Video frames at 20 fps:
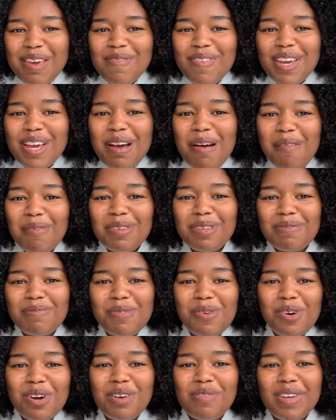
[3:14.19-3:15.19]
It becomes
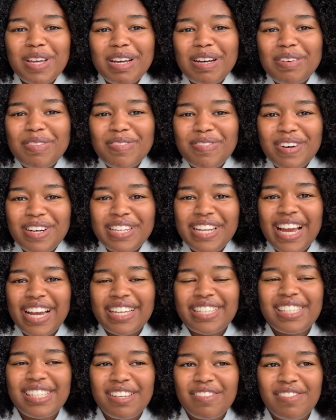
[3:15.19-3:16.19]
more of like a fun
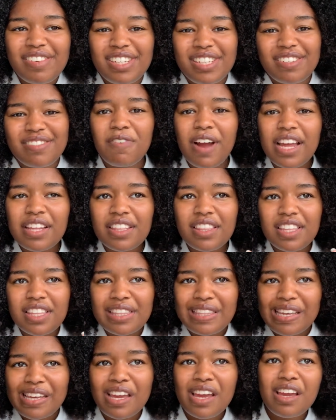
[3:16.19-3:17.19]
activity rather than
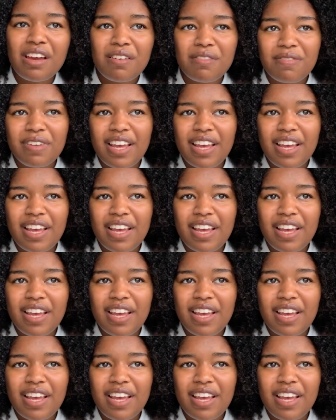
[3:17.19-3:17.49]
thinking of